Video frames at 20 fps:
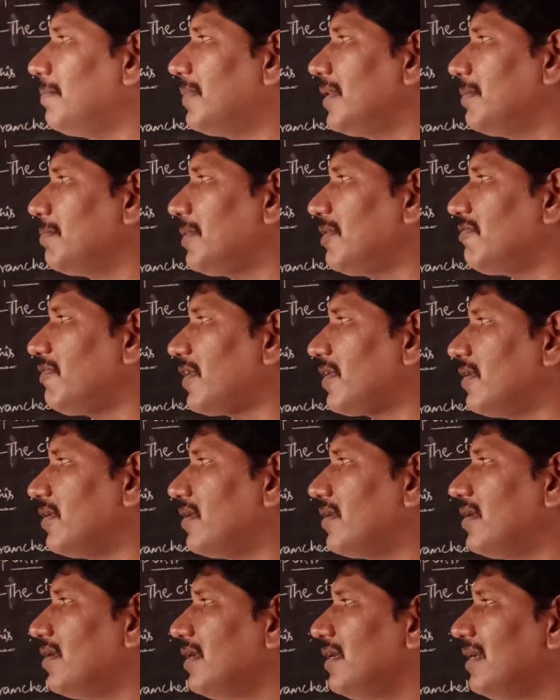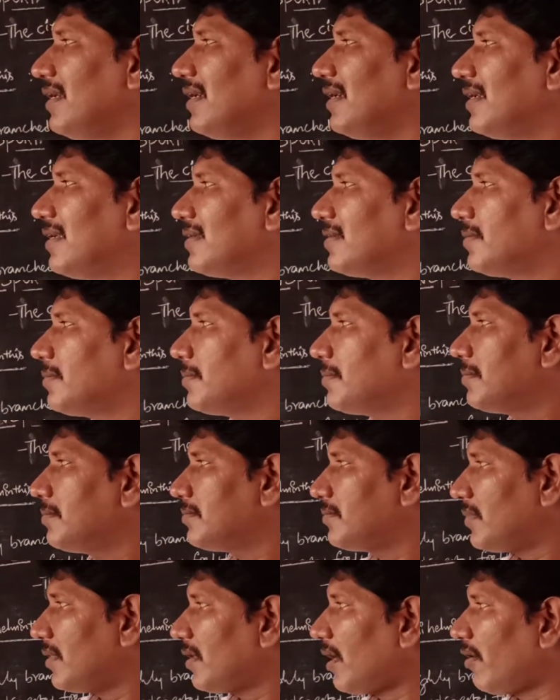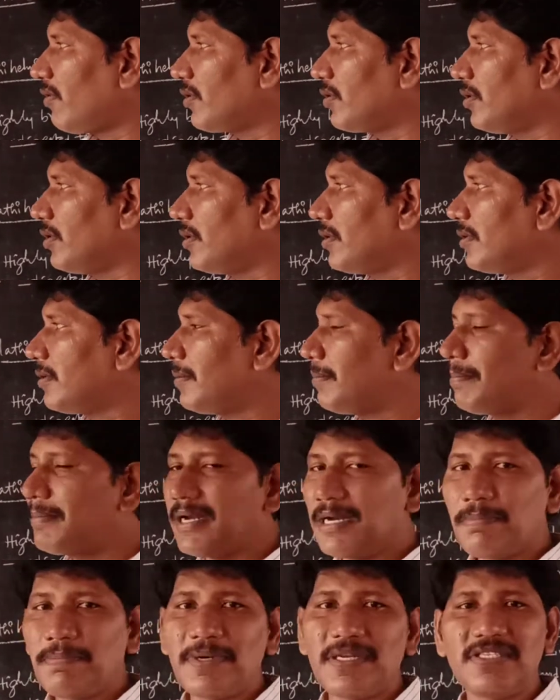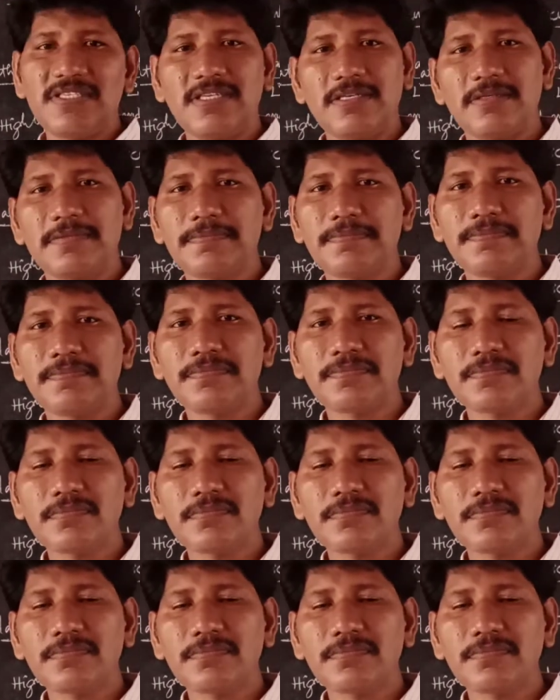BP for our blood pressure.